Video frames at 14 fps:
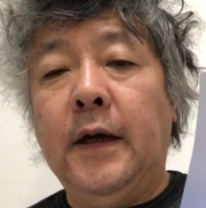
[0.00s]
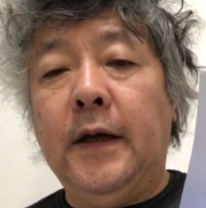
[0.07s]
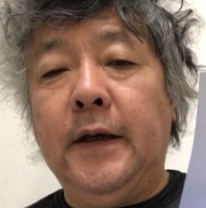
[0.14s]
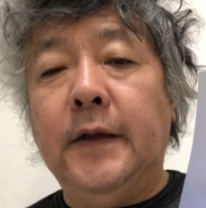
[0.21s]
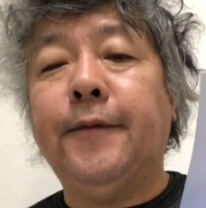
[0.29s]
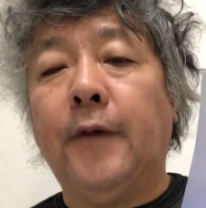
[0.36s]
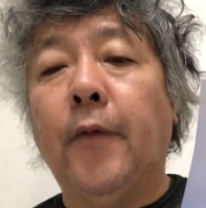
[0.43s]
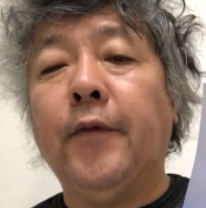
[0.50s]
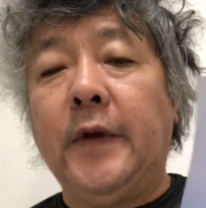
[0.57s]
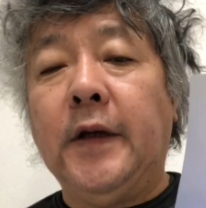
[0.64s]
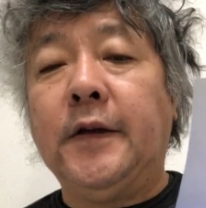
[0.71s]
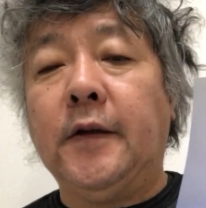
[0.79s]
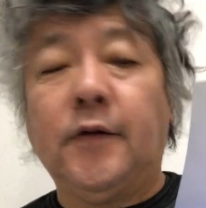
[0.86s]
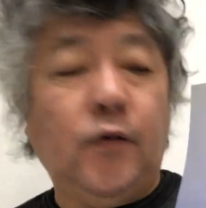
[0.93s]
is from
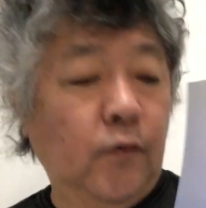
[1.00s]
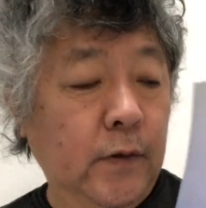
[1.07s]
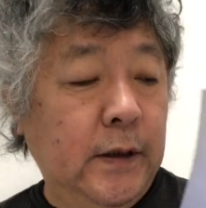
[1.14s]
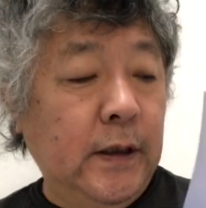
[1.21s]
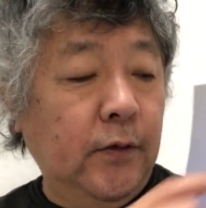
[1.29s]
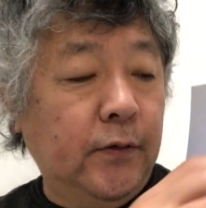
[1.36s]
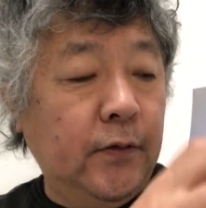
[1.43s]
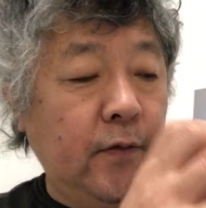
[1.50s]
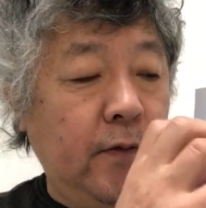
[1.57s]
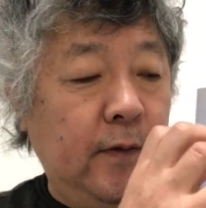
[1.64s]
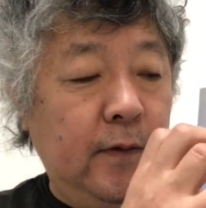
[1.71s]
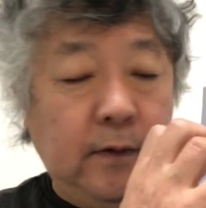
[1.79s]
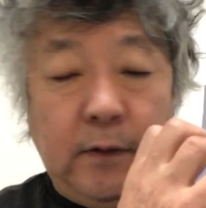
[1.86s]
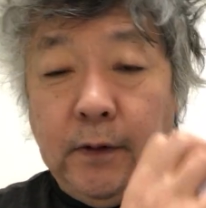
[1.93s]
nature, so we cannot
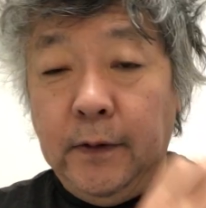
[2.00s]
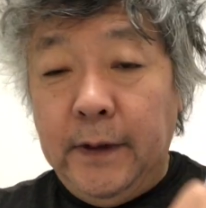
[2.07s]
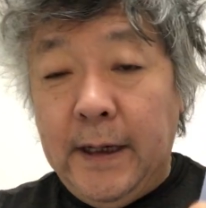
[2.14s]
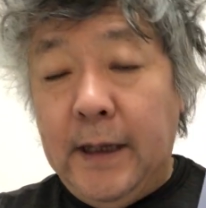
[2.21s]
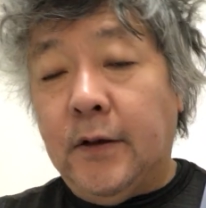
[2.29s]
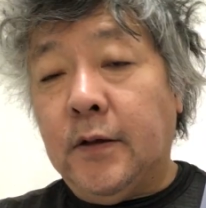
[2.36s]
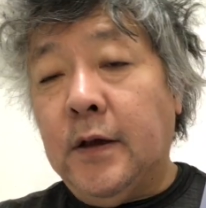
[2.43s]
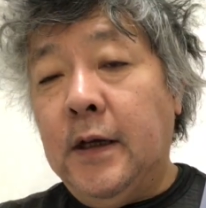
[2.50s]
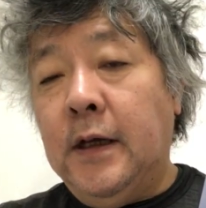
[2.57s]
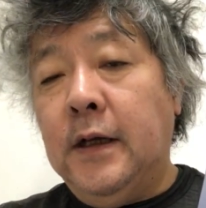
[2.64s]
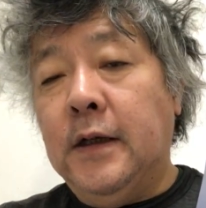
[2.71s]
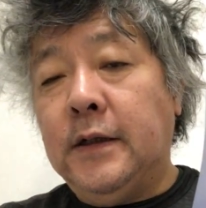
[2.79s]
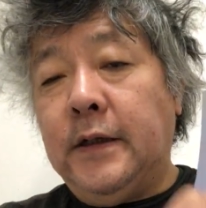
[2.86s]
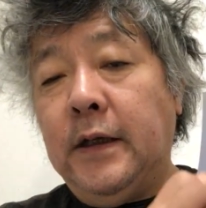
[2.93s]
create
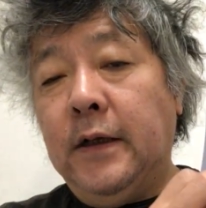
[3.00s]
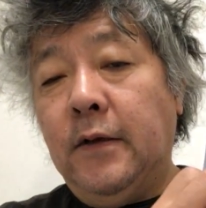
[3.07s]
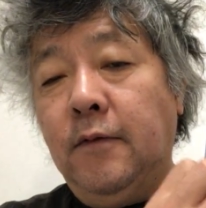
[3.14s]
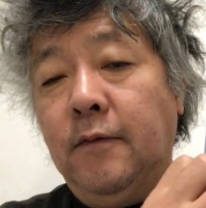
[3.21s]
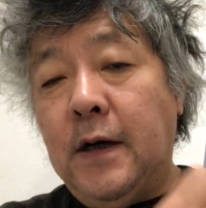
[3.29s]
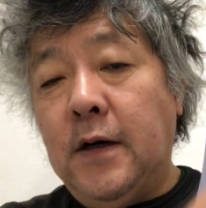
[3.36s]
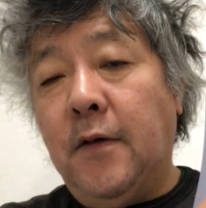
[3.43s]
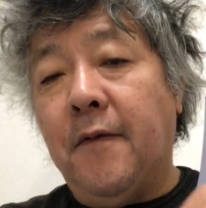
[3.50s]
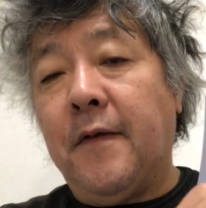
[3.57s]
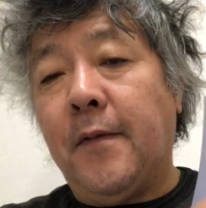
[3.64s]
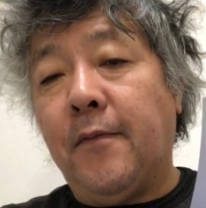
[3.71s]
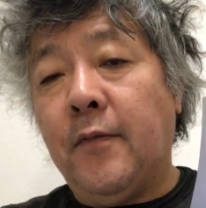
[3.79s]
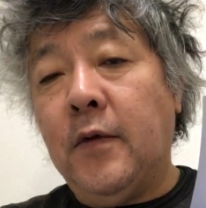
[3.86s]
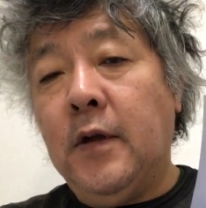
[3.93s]
single one of
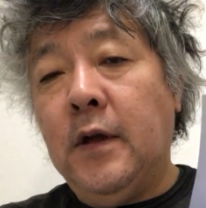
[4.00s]
them.